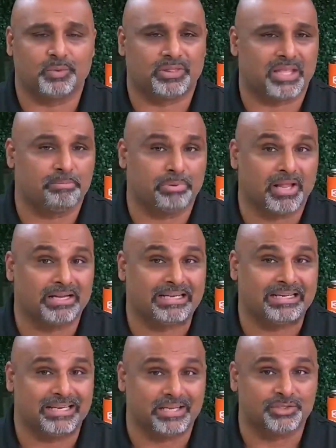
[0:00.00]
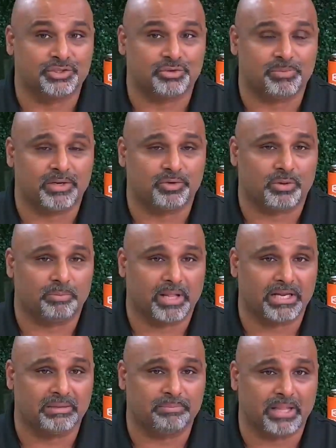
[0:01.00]
with a bloodied instrument or a
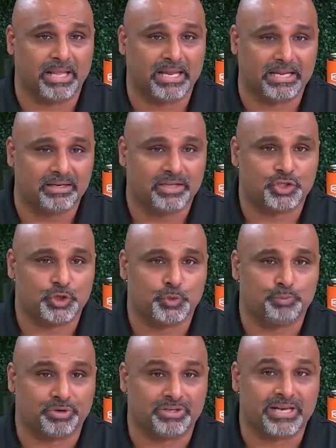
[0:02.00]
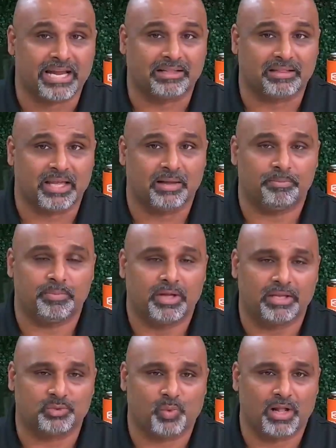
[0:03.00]
bloody blade to protect them
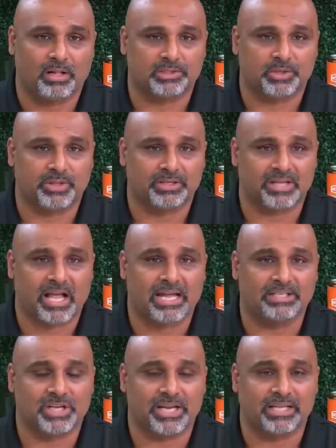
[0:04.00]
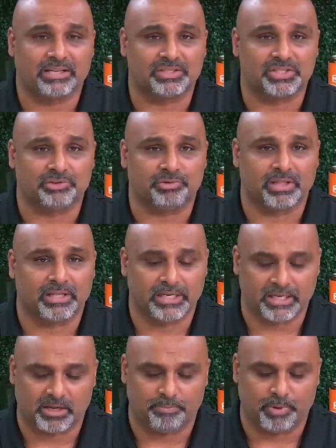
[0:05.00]
as well. So there's a hygienic and
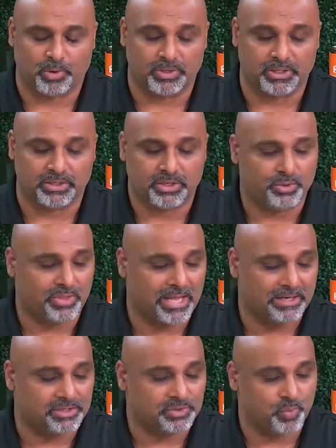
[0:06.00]
sterility component to that as